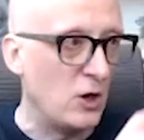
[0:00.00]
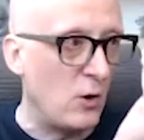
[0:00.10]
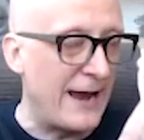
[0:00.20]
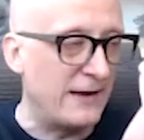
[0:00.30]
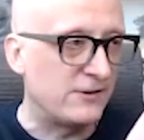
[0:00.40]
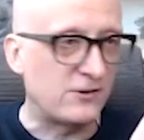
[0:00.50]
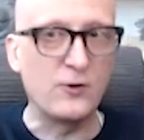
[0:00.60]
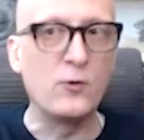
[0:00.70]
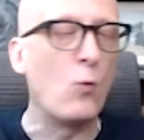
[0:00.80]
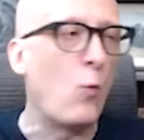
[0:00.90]
a
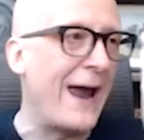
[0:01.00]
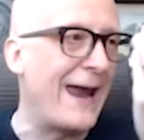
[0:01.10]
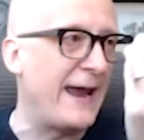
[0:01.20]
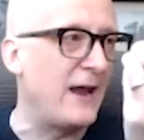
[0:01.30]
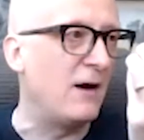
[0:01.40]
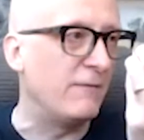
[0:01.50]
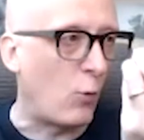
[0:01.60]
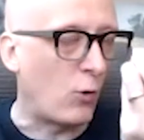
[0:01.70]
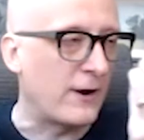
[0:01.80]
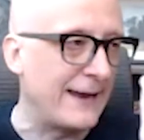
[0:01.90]
certain way of
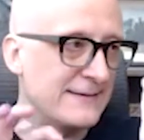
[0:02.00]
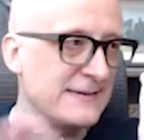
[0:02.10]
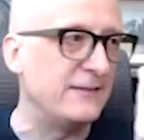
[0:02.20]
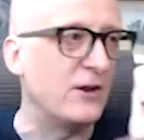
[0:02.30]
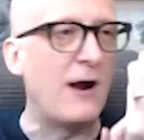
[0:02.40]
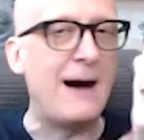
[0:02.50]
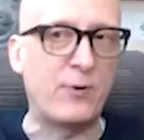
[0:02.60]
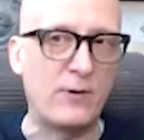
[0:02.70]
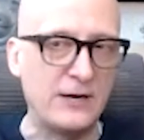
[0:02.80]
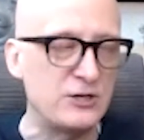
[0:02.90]
orienting their
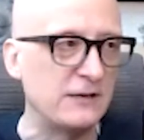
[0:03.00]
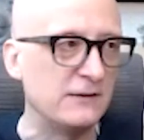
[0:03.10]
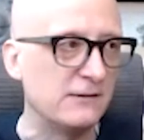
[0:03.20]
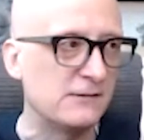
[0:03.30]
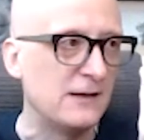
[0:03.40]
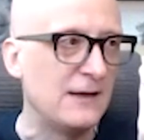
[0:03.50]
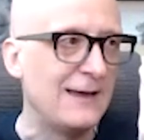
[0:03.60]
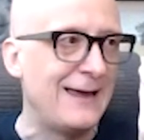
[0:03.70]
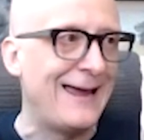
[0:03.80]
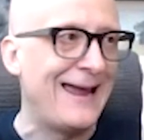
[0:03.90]
operations
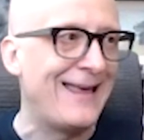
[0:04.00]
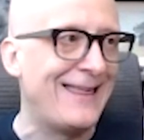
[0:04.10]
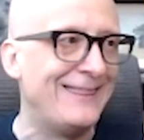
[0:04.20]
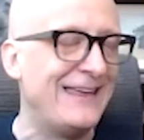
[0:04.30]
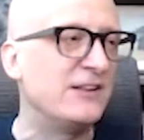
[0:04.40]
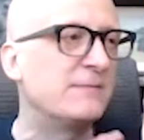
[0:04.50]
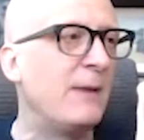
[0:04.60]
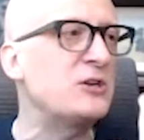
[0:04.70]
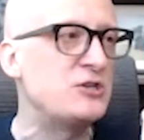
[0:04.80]
that is much